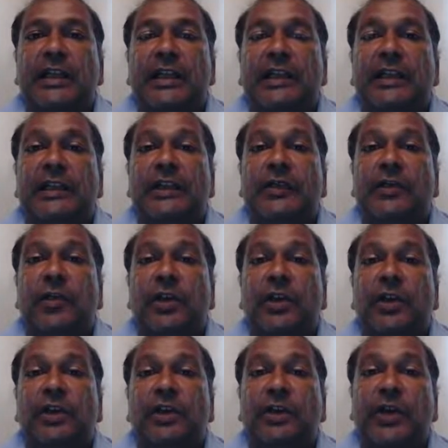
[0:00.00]
in the
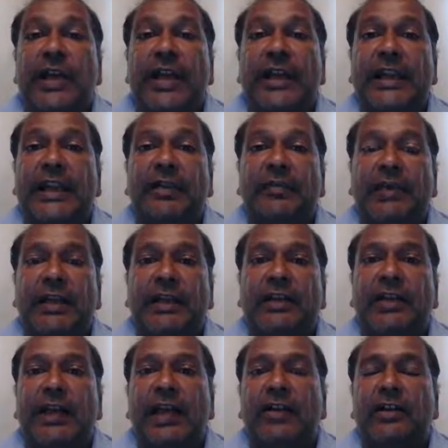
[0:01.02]
word creating
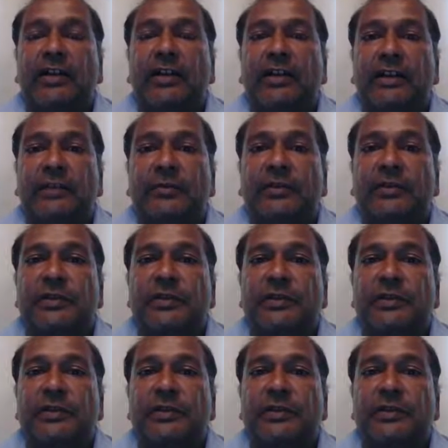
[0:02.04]
better outcomes.